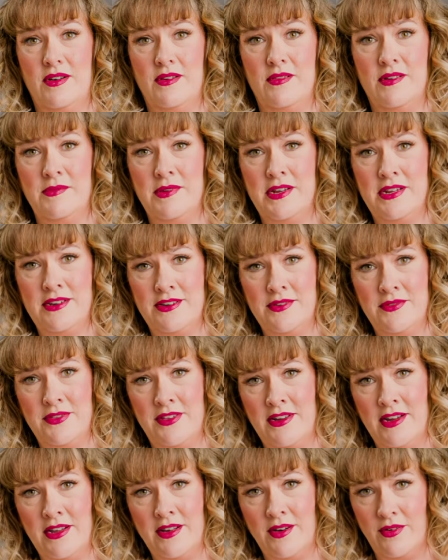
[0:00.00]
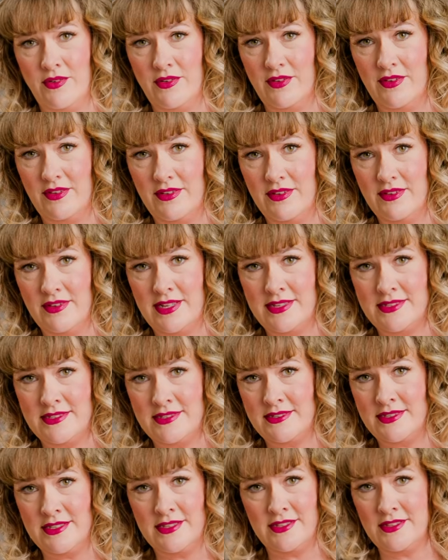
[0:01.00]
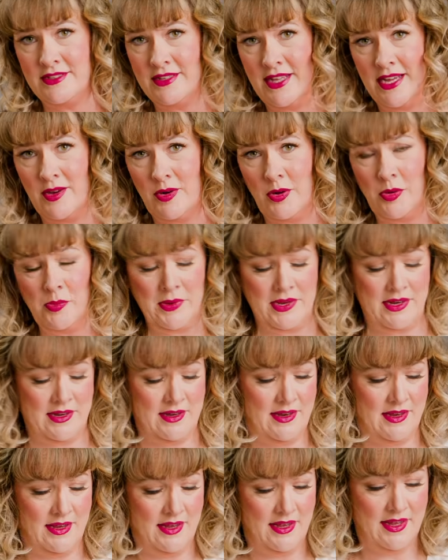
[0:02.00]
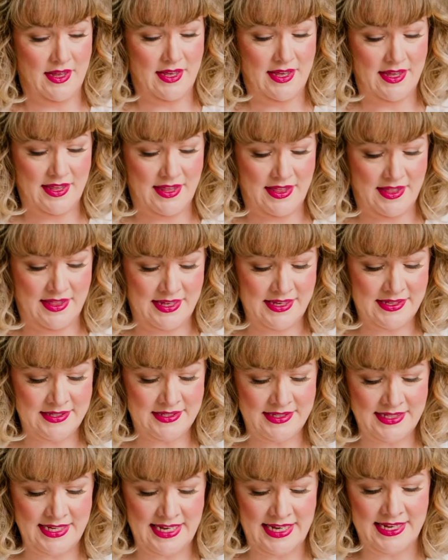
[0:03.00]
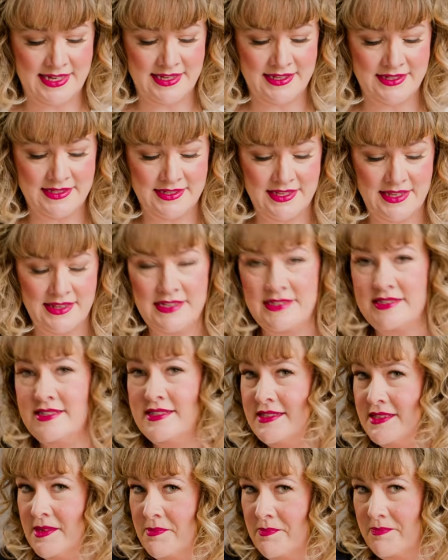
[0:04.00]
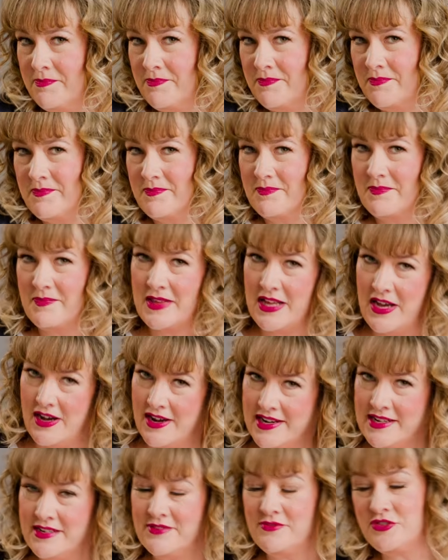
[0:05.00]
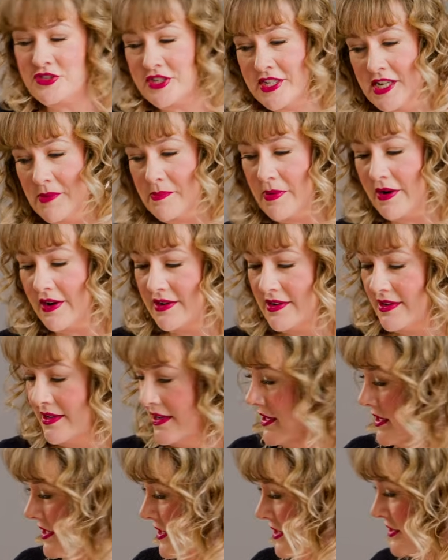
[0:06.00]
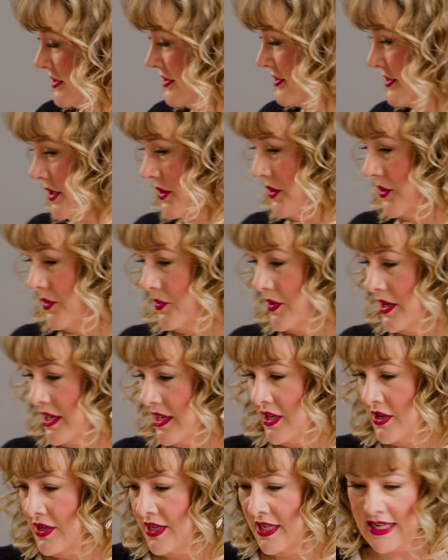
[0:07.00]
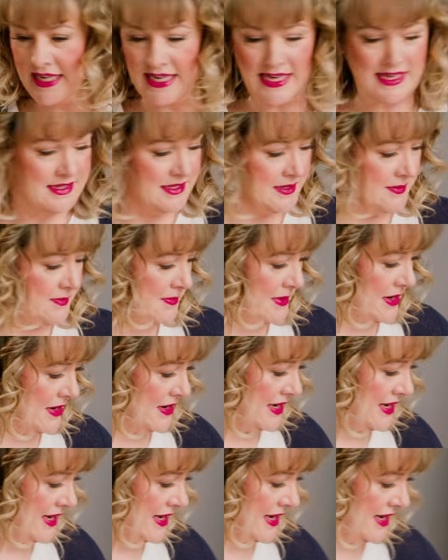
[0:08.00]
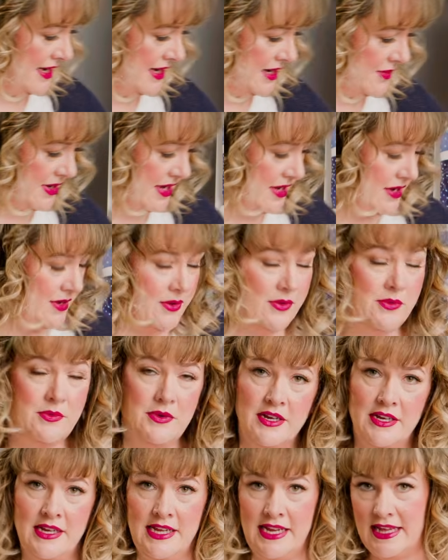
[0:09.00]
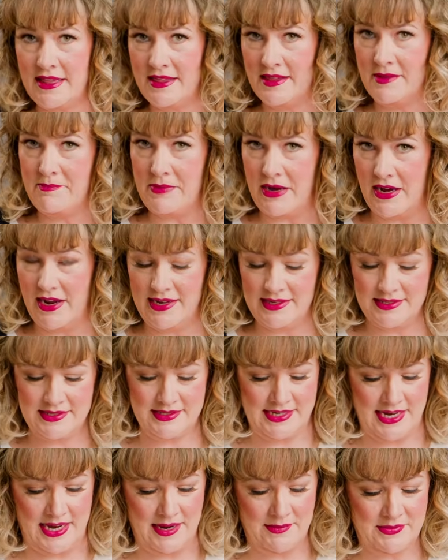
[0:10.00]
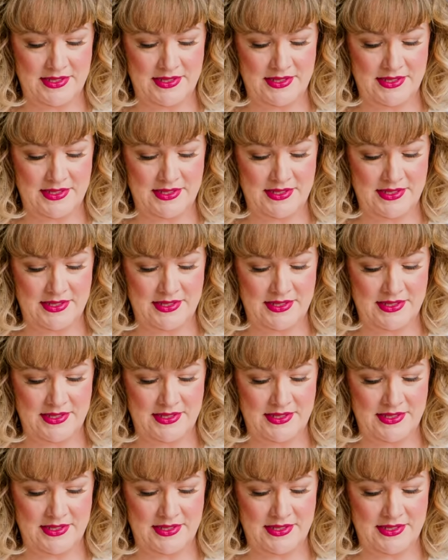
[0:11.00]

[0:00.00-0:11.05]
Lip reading: What are we gonna do with the neck hole? It's still like open. This is the kind of tricky part. So I'm gonna get here we go. We're gonna get the bias tape.